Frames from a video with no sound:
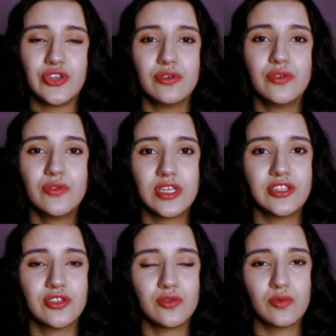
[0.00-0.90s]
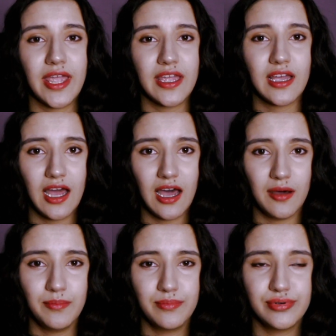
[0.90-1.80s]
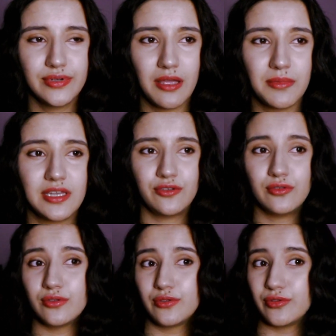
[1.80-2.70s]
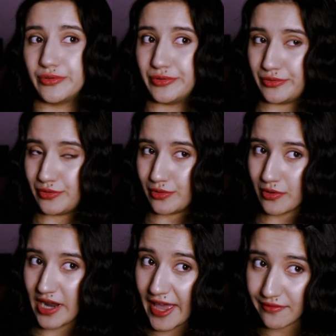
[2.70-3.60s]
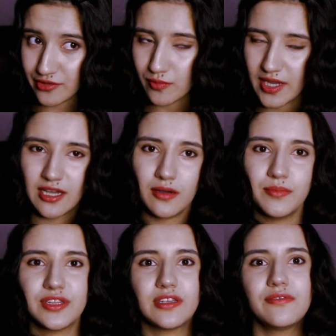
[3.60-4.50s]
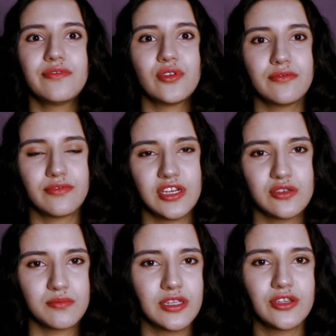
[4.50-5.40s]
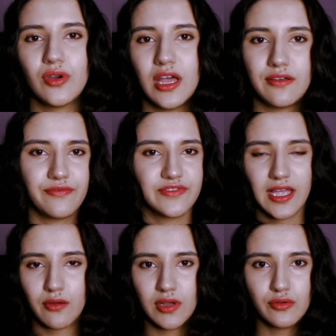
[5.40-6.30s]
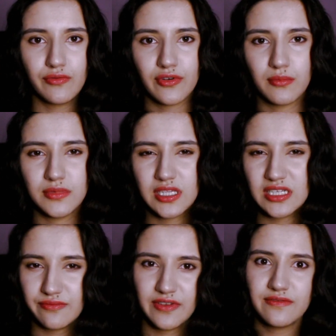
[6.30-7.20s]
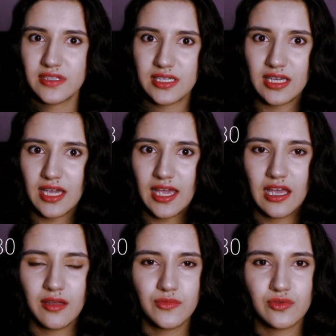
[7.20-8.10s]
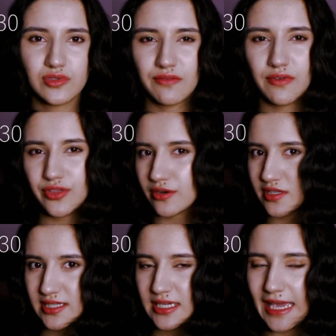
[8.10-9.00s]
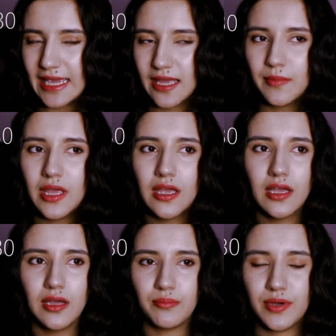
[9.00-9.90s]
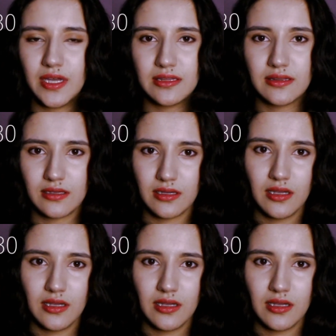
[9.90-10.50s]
you need to wake up i mean you don't have to wake up, but if you're a freshman, you have taekwondo from 6:50 a.m. to 7:30 a.m. But